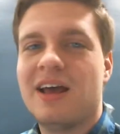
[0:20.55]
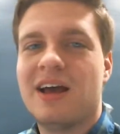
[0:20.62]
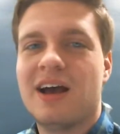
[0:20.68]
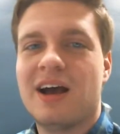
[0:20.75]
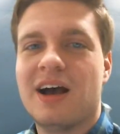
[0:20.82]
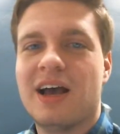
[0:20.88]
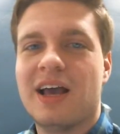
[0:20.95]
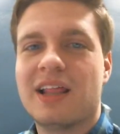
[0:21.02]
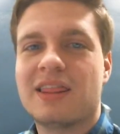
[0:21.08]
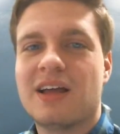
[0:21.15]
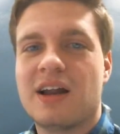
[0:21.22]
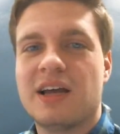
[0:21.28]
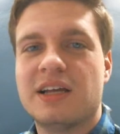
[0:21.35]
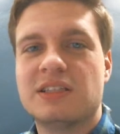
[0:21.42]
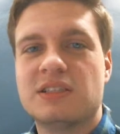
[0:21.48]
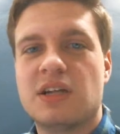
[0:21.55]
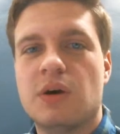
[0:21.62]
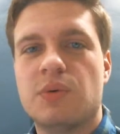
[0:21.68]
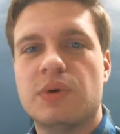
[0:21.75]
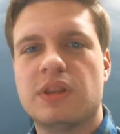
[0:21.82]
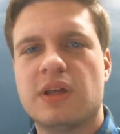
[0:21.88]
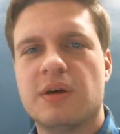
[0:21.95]
I thought I'd
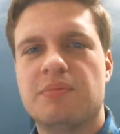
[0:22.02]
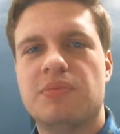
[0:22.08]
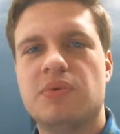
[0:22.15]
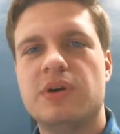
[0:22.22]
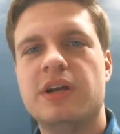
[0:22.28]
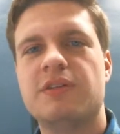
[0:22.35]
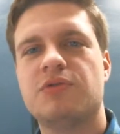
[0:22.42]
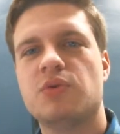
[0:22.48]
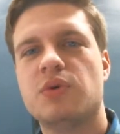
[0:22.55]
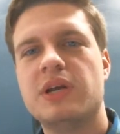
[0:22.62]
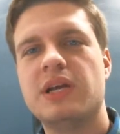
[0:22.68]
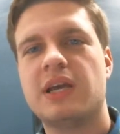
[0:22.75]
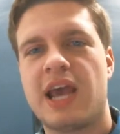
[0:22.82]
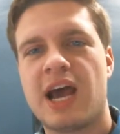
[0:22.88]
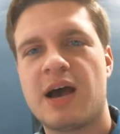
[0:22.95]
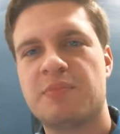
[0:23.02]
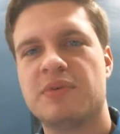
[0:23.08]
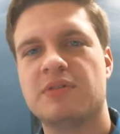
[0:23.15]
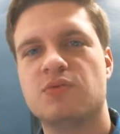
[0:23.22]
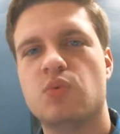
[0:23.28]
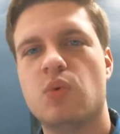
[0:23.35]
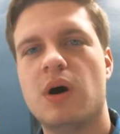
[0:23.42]
start with a brief recap
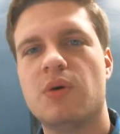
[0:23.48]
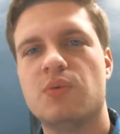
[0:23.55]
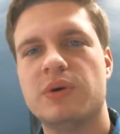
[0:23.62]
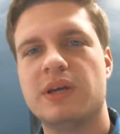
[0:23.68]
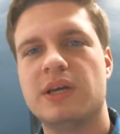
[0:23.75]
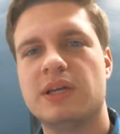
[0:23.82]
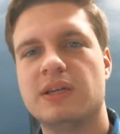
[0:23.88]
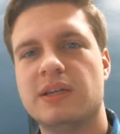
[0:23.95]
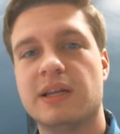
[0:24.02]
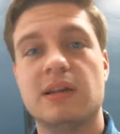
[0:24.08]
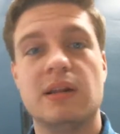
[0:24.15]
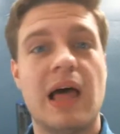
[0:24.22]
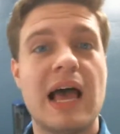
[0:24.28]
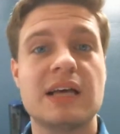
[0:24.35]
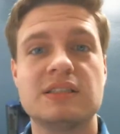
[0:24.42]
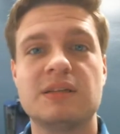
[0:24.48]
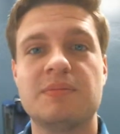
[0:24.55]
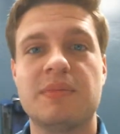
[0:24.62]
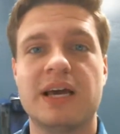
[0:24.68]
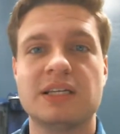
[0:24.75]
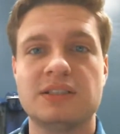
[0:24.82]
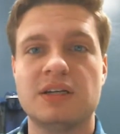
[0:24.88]
of what we did last
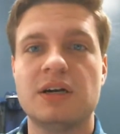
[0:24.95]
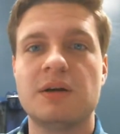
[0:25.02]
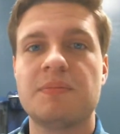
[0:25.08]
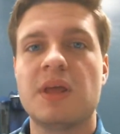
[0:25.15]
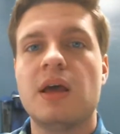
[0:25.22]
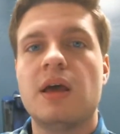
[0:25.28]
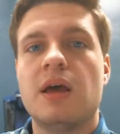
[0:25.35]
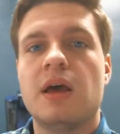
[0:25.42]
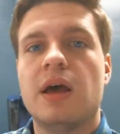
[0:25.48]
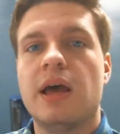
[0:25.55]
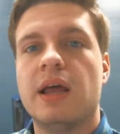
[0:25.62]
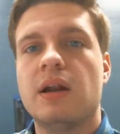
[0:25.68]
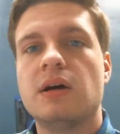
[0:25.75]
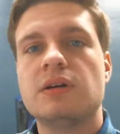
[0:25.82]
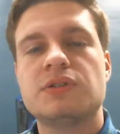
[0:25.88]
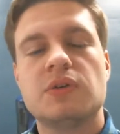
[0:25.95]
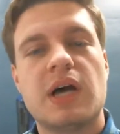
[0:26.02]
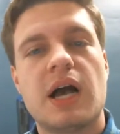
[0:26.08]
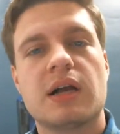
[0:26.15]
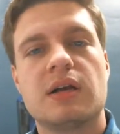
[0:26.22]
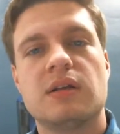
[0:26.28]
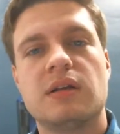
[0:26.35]
semester and also
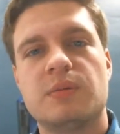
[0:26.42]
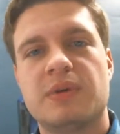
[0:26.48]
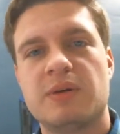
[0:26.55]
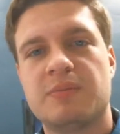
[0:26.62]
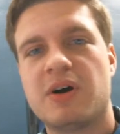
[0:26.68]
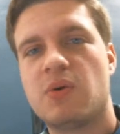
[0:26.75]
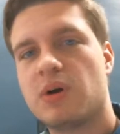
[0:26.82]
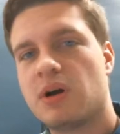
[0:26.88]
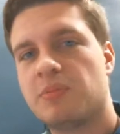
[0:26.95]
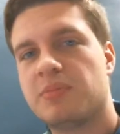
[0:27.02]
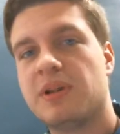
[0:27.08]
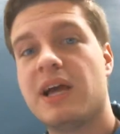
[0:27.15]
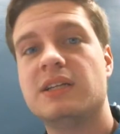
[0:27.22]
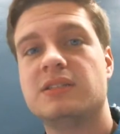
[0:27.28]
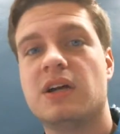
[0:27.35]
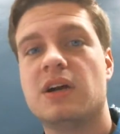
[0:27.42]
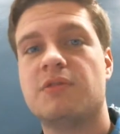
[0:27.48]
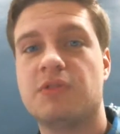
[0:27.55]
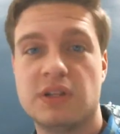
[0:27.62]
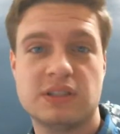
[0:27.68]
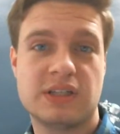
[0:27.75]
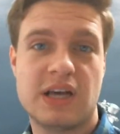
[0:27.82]
talk a little bit about what our plans are
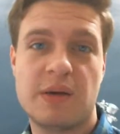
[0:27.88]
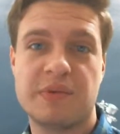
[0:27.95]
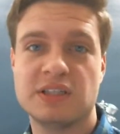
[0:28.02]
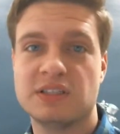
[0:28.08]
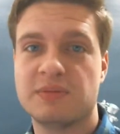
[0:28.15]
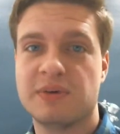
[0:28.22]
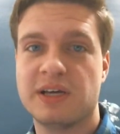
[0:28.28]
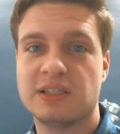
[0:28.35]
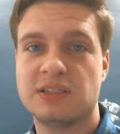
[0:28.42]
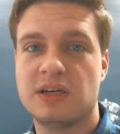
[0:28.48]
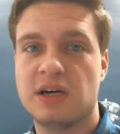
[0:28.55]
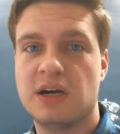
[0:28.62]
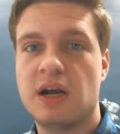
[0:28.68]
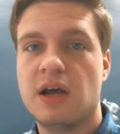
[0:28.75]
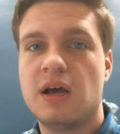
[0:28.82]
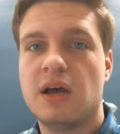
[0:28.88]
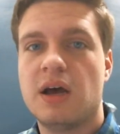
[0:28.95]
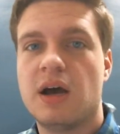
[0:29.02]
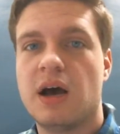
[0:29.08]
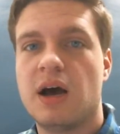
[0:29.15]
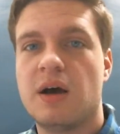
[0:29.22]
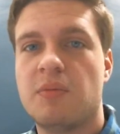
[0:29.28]
for this coming semester.
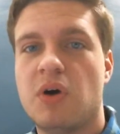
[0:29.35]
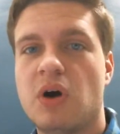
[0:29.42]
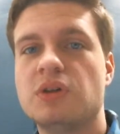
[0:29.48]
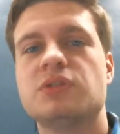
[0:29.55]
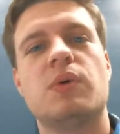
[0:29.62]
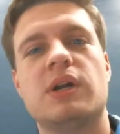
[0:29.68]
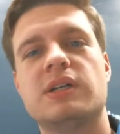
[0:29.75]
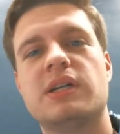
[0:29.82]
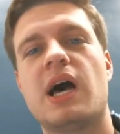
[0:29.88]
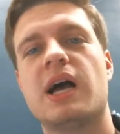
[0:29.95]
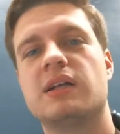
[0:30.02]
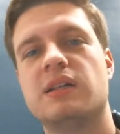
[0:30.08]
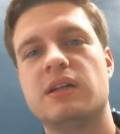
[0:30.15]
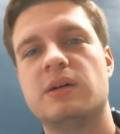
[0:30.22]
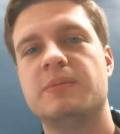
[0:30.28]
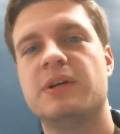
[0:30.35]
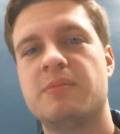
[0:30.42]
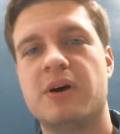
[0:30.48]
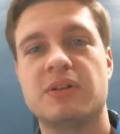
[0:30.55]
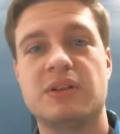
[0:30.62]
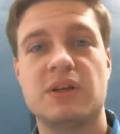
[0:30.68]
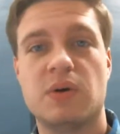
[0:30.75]
Also want to talk a little bit
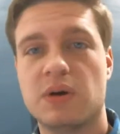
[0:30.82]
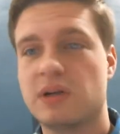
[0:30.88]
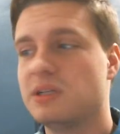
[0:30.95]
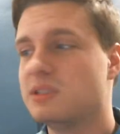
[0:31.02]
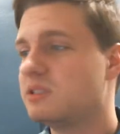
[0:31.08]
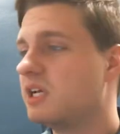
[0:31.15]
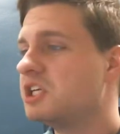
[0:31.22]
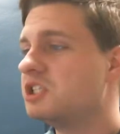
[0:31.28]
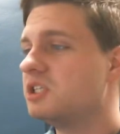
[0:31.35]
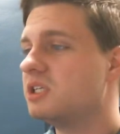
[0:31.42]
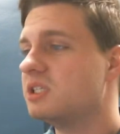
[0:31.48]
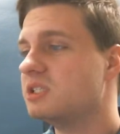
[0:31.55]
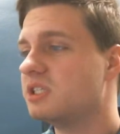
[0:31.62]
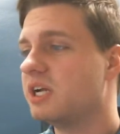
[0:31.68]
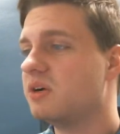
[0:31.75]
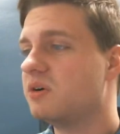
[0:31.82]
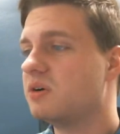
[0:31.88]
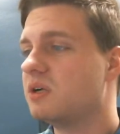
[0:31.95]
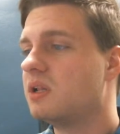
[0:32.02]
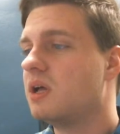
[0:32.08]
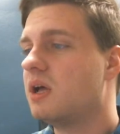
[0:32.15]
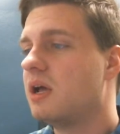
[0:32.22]
about the organization in
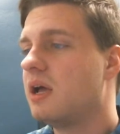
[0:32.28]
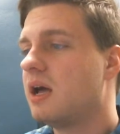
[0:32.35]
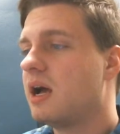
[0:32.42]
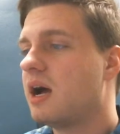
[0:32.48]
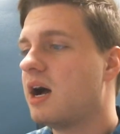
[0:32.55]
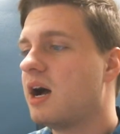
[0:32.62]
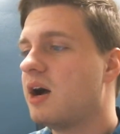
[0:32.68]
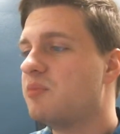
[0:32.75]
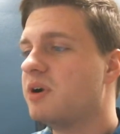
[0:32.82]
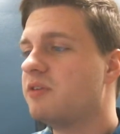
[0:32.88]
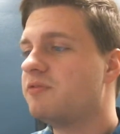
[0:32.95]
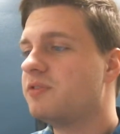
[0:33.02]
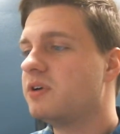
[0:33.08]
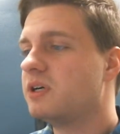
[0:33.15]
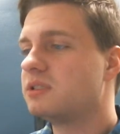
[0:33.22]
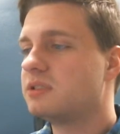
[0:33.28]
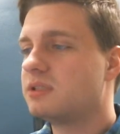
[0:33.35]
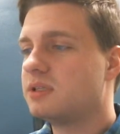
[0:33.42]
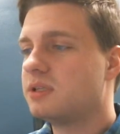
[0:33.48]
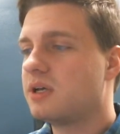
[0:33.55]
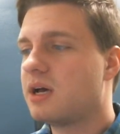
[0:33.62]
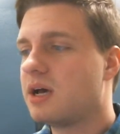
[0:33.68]
general. But
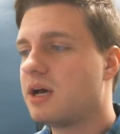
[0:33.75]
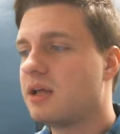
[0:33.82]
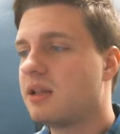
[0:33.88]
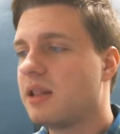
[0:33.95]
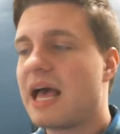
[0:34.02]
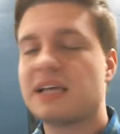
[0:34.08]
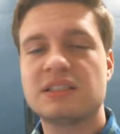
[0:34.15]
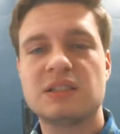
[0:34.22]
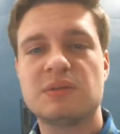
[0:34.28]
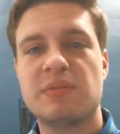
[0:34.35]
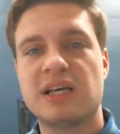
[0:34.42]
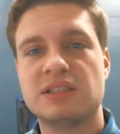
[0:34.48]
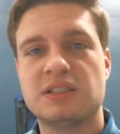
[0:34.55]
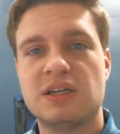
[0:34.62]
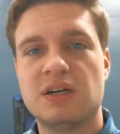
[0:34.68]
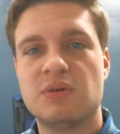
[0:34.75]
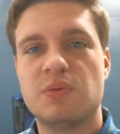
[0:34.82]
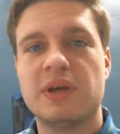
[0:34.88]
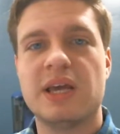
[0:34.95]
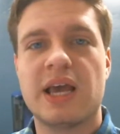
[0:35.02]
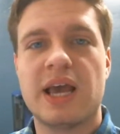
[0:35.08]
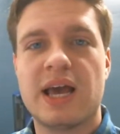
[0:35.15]
first, last semester
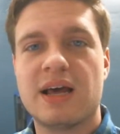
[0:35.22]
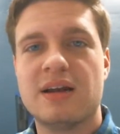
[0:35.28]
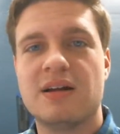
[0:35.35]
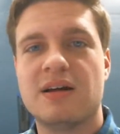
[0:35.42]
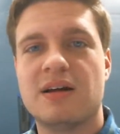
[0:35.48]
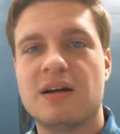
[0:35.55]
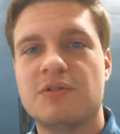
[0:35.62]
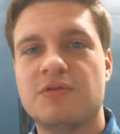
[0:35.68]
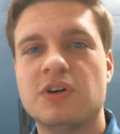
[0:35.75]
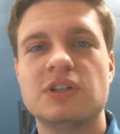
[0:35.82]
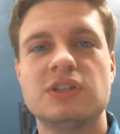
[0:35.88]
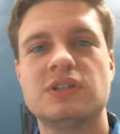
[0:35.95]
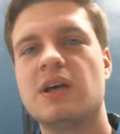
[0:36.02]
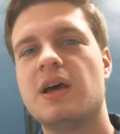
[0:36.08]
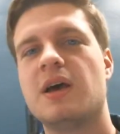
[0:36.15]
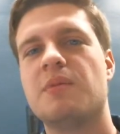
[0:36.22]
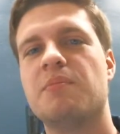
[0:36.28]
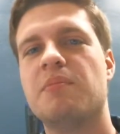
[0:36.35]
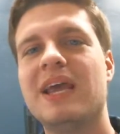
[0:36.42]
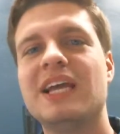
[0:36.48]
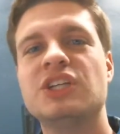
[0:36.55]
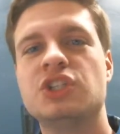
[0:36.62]
we had our first
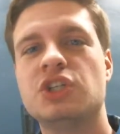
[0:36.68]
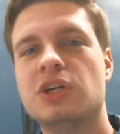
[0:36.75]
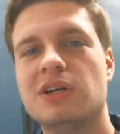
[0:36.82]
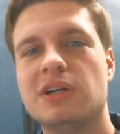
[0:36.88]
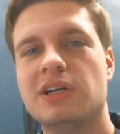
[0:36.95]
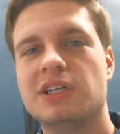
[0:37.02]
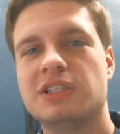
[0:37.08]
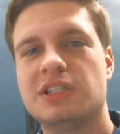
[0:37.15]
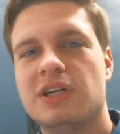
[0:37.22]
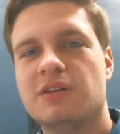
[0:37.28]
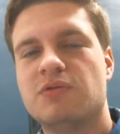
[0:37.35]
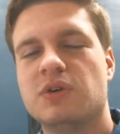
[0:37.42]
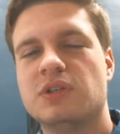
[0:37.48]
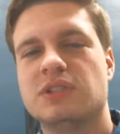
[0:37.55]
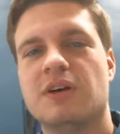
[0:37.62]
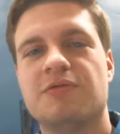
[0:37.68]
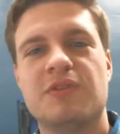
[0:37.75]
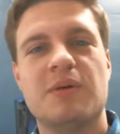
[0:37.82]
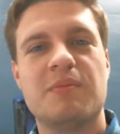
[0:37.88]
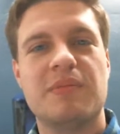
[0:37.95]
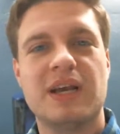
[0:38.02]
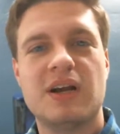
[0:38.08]
major initiative was a
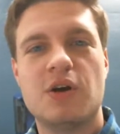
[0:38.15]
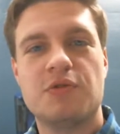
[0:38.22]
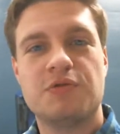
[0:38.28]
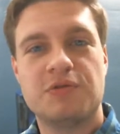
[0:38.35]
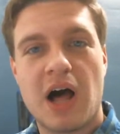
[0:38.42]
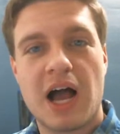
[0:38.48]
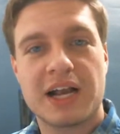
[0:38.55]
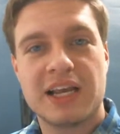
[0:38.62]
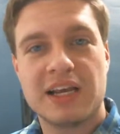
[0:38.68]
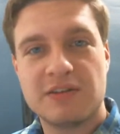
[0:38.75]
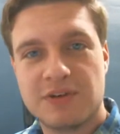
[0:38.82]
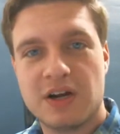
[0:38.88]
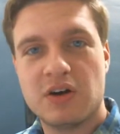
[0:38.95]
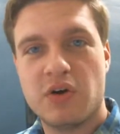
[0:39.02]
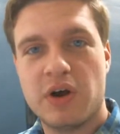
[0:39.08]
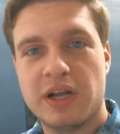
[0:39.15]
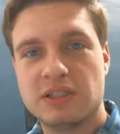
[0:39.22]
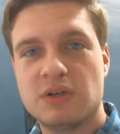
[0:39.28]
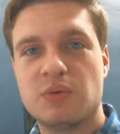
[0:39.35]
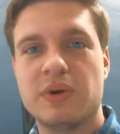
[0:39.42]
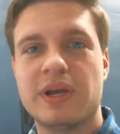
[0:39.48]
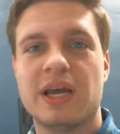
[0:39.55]
flamingo flocking
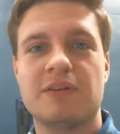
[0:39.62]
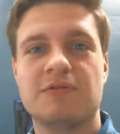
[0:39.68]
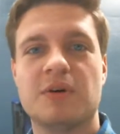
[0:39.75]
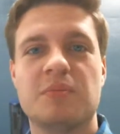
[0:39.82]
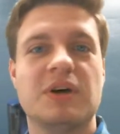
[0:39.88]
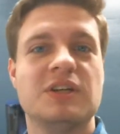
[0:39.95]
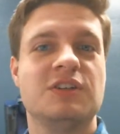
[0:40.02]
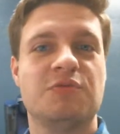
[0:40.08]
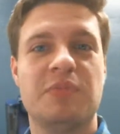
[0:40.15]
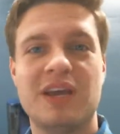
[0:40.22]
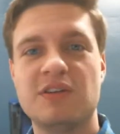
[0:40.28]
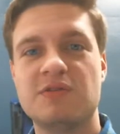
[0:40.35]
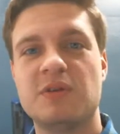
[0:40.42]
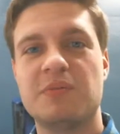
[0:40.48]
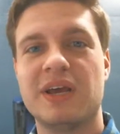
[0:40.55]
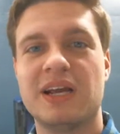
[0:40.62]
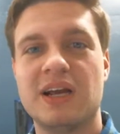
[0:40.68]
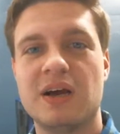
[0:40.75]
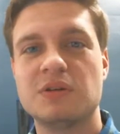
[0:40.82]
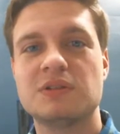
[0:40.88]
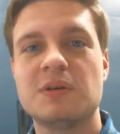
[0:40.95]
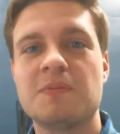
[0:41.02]
fundraiser. We have a bunch of pink
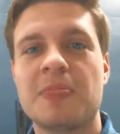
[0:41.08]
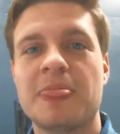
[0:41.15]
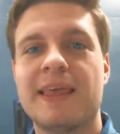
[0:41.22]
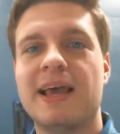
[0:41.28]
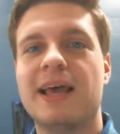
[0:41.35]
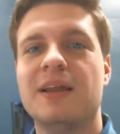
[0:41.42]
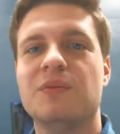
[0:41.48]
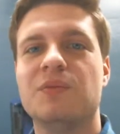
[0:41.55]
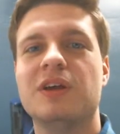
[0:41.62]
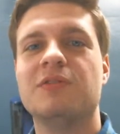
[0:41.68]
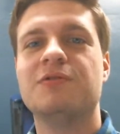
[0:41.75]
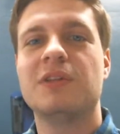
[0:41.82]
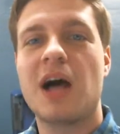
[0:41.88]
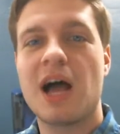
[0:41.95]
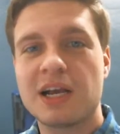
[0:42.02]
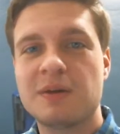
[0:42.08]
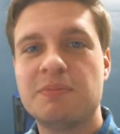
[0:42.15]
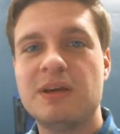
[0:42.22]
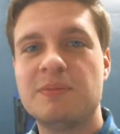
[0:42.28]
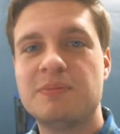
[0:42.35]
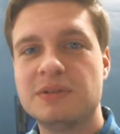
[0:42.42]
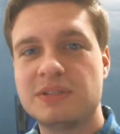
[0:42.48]
flamingos and we flocked
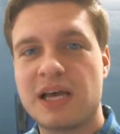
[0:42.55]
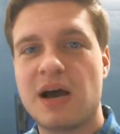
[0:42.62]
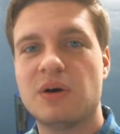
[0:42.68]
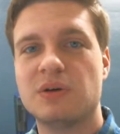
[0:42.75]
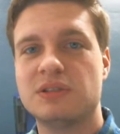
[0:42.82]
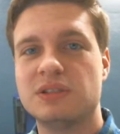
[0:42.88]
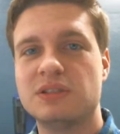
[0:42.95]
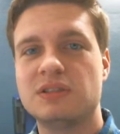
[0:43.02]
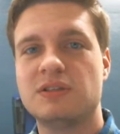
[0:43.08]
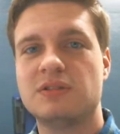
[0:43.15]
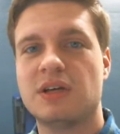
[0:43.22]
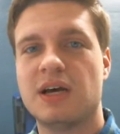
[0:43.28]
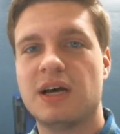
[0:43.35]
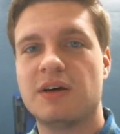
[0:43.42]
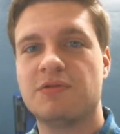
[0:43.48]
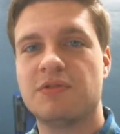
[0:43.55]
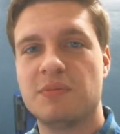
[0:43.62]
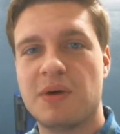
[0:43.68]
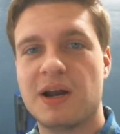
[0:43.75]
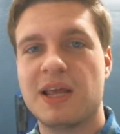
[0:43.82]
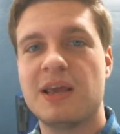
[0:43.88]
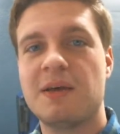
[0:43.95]
people's houses for
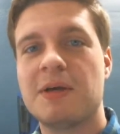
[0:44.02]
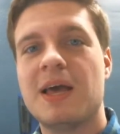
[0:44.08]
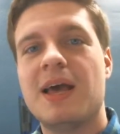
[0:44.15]
money.